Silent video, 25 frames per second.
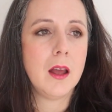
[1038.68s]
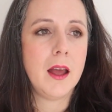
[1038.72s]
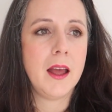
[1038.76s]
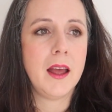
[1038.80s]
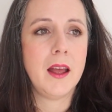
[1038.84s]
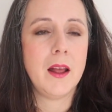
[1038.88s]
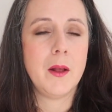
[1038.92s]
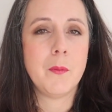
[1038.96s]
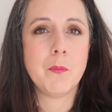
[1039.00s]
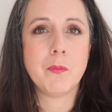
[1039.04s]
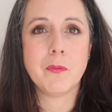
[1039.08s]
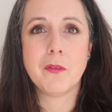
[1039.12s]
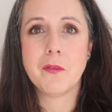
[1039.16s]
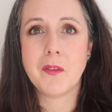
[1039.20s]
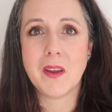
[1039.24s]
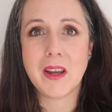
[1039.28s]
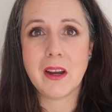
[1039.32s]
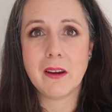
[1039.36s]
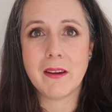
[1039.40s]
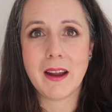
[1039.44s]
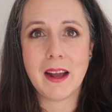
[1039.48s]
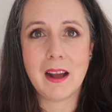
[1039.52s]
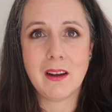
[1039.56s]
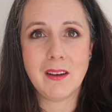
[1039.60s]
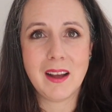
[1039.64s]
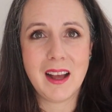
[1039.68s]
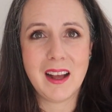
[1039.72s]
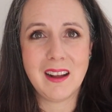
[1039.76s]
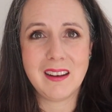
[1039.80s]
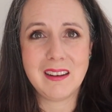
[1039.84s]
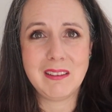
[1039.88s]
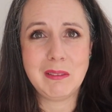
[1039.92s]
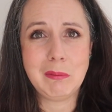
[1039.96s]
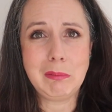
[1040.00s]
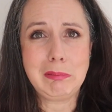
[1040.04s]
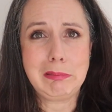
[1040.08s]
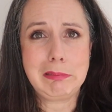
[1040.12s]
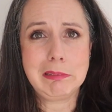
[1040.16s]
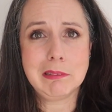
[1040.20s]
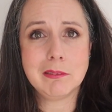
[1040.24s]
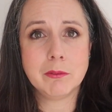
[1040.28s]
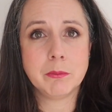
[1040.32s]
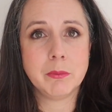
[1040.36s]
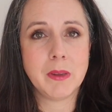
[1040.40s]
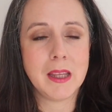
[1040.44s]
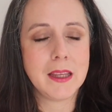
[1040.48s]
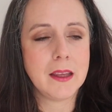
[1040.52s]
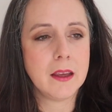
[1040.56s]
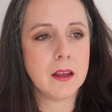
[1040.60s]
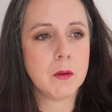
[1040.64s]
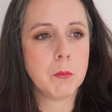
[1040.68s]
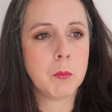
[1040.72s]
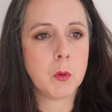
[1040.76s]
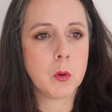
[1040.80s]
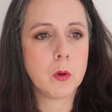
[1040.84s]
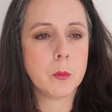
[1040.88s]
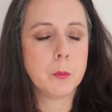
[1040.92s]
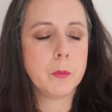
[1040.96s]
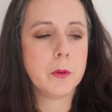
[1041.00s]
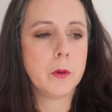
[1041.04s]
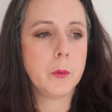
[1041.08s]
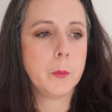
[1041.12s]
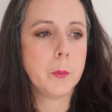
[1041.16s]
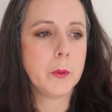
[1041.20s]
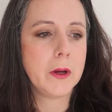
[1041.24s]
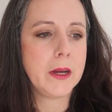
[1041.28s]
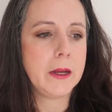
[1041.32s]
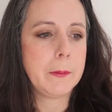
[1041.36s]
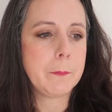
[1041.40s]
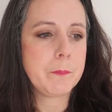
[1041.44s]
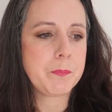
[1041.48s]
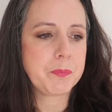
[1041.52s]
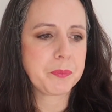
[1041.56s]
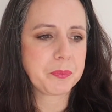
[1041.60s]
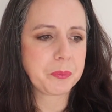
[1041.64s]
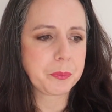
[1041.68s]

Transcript: um, figure out how to make it more appropriate.